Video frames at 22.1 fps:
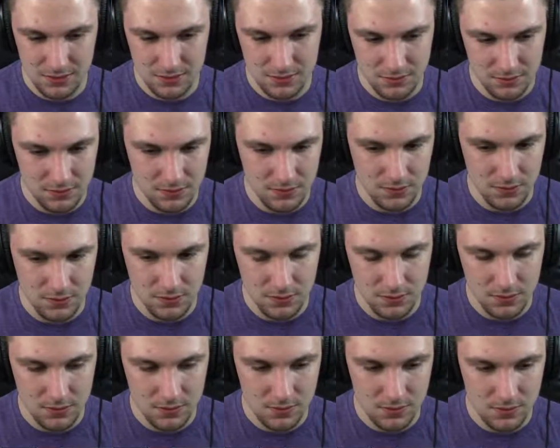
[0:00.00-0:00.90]

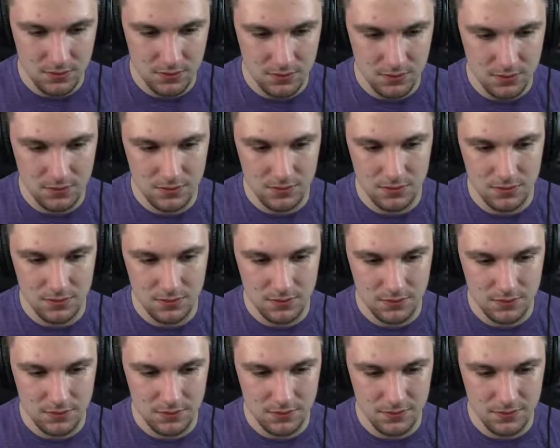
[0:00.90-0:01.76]
Nobody speaks.